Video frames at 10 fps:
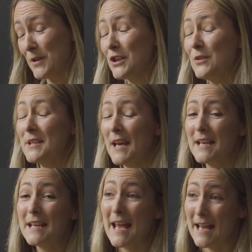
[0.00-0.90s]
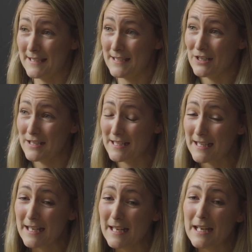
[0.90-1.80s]
We do take guest
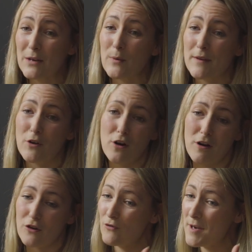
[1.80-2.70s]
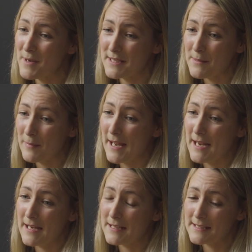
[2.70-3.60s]
ID. We've got agreements in
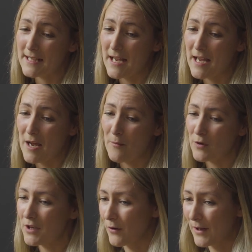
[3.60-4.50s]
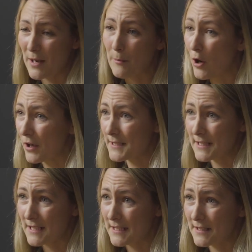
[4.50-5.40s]
place, clear
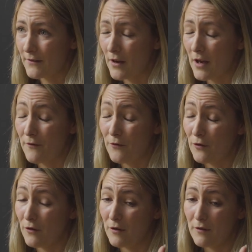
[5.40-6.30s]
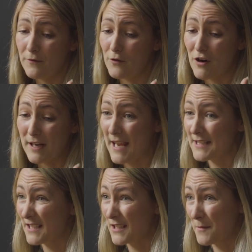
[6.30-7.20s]
policies for our
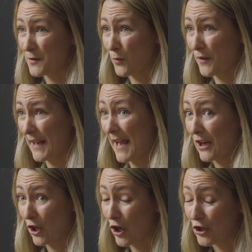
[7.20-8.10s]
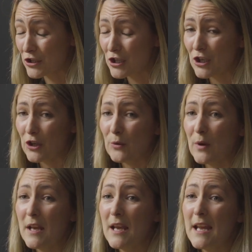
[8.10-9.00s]
guests in terms of what they can and can't do.
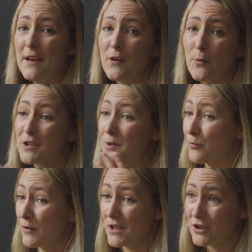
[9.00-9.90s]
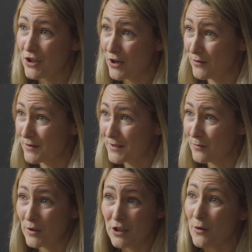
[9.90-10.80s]
If they were to breach those,
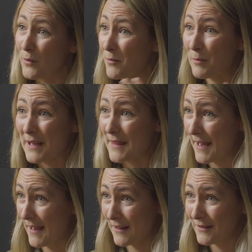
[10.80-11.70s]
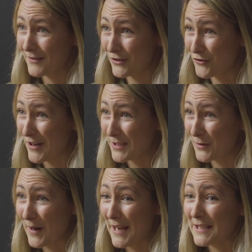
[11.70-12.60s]
you know, we'd be there straight
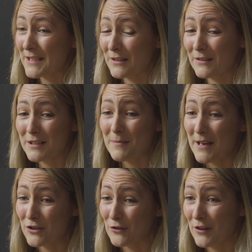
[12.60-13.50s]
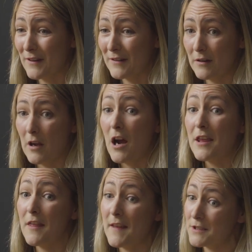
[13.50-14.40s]
away to make sure that
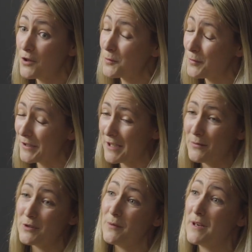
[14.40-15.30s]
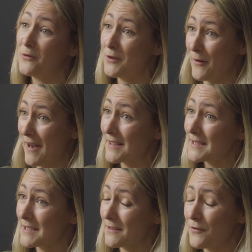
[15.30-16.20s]
either they stopped what they were doing or they were
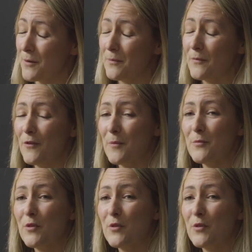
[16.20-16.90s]
exited from the